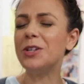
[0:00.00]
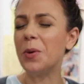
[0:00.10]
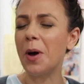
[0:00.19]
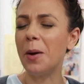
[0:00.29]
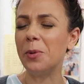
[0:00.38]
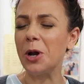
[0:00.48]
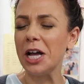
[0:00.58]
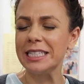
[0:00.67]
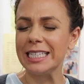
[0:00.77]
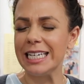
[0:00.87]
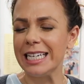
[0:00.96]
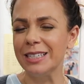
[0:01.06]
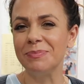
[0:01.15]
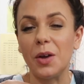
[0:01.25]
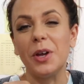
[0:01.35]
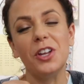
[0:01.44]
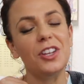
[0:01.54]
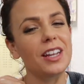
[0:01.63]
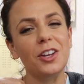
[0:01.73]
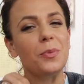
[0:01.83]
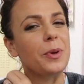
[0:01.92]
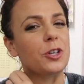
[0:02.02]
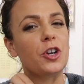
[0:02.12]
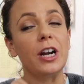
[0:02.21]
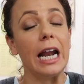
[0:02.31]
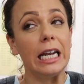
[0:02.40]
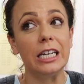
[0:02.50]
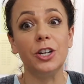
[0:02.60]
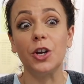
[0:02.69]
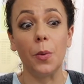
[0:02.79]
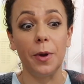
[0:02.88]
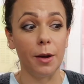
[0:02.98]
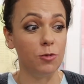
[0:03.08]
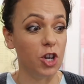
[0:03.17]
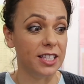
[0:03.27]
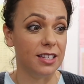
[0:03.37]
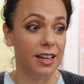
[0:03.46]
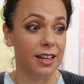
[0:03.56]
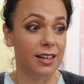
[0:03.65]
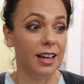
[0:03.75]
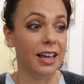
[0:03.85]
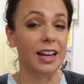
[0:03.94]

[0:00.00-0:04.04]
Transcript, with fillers: no paparazzi and we couldn't get a good picture and i needed to go pick up jensen